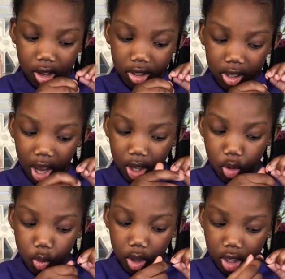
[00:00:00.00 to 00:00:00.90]
so that
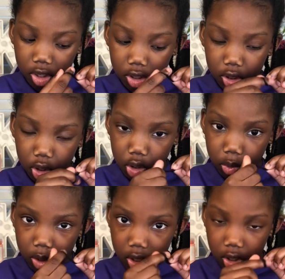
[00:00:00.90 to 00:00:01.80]
you can
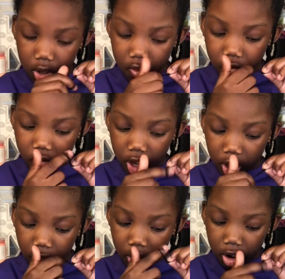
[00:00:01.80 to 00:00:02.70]
twist your
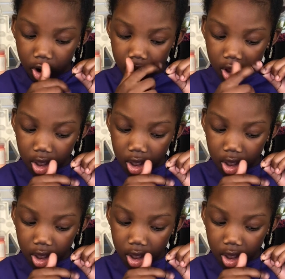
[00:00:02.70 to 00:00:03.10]
finger